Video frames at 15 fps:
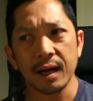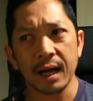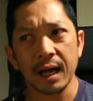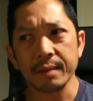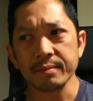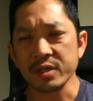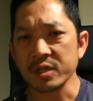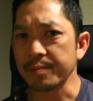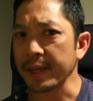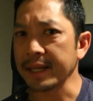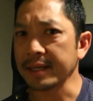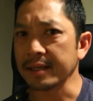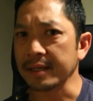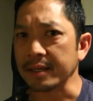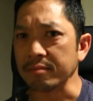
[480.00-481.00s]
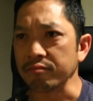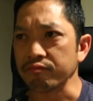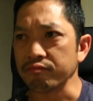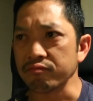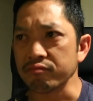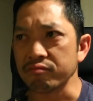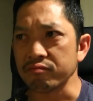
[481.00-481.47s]
I'm spending
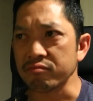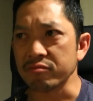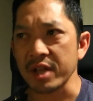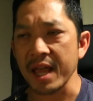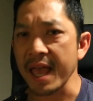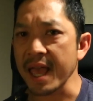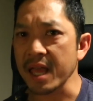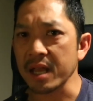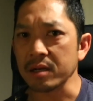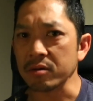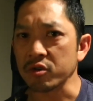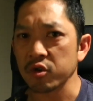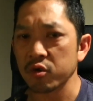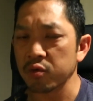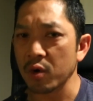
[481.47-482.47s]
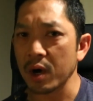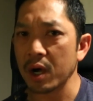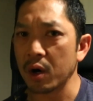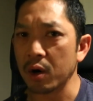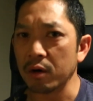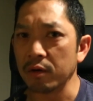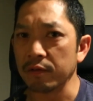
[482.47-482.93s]
$10,
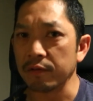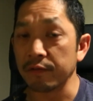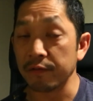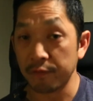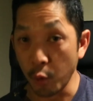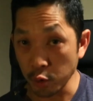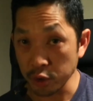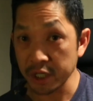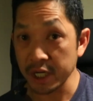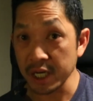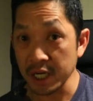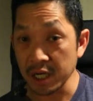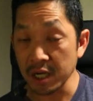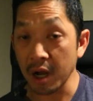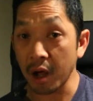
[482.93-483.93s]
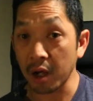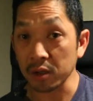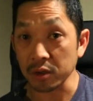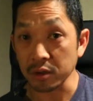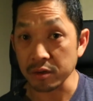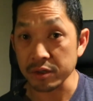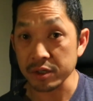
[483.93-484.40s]
$12,
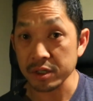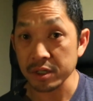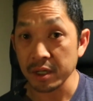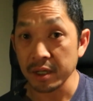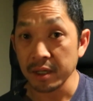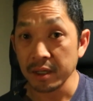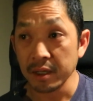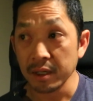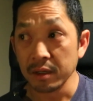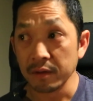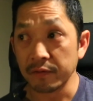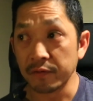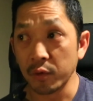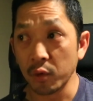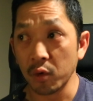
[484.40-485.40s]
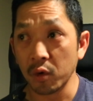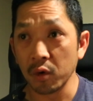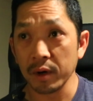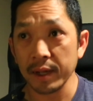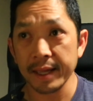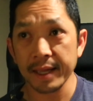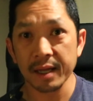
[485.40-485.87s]
$14
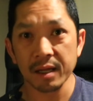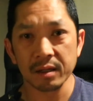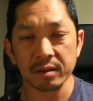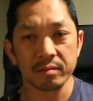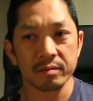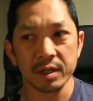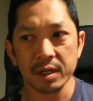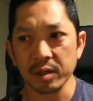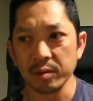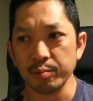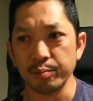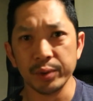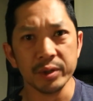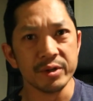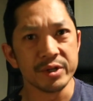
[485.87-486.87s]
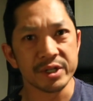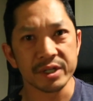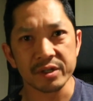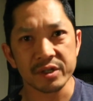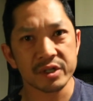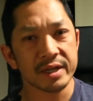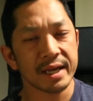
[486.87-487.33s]
for a
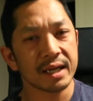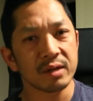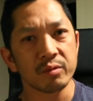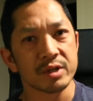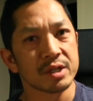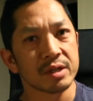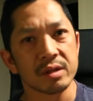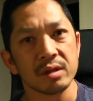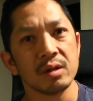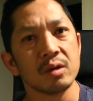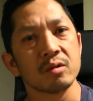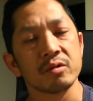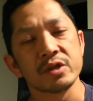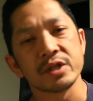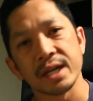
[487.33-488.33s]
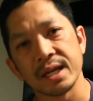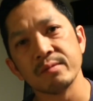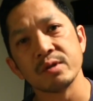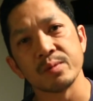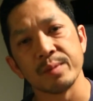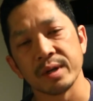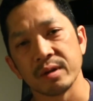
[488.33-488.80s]
bougie sandwich at the local
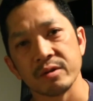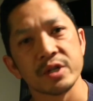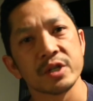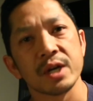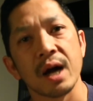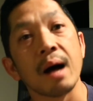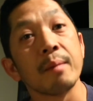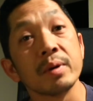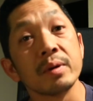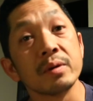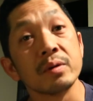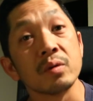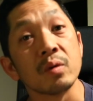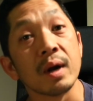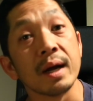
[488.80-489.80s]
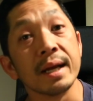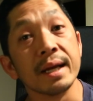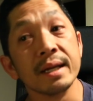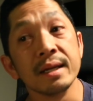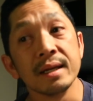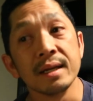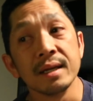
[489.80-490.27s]
sandwich maker's shop,
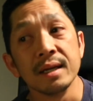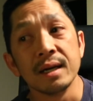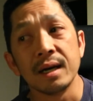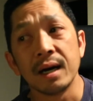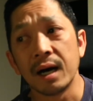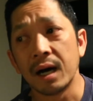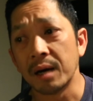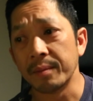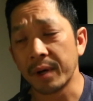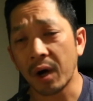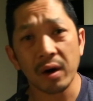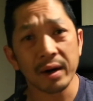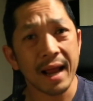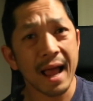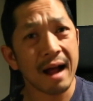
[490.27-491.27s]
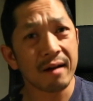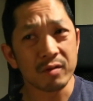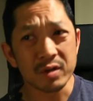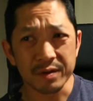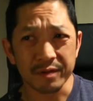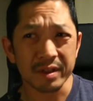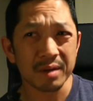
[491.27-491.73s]
right? On
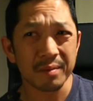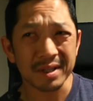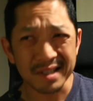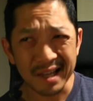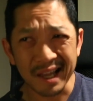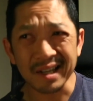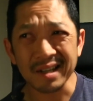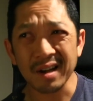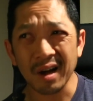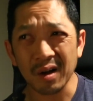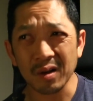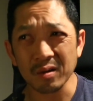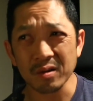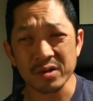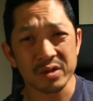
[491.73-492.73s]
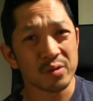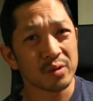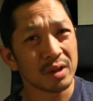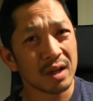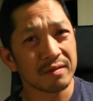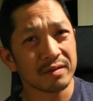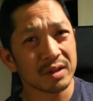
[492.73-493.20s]
average, if you think about $10 to
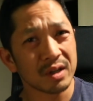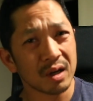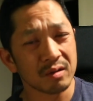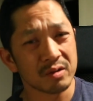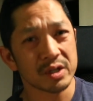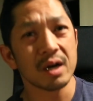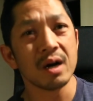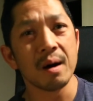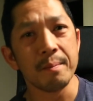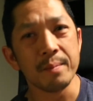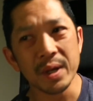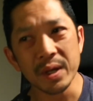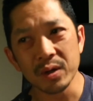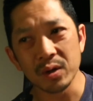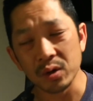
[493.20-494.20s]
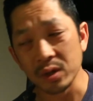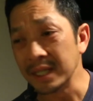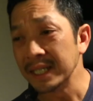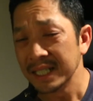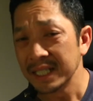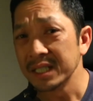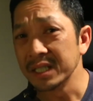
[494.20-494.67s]
$11 a meal,
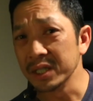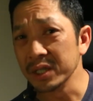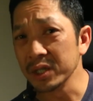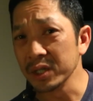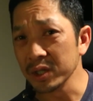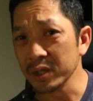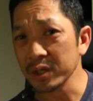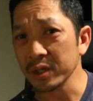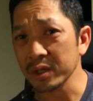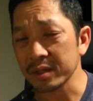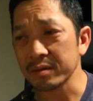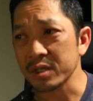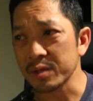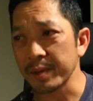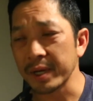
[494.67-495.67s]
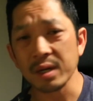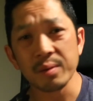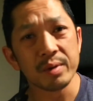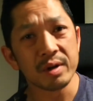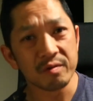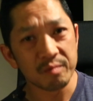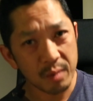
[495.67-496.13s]
you're spending a
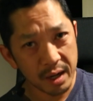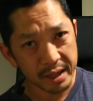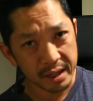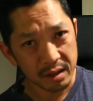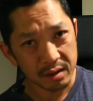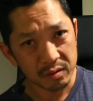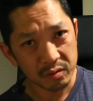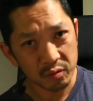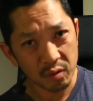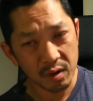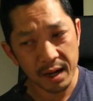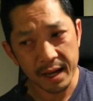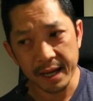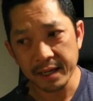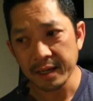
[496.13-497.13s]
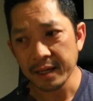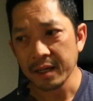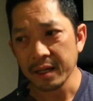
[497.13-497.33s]
bit of money, right?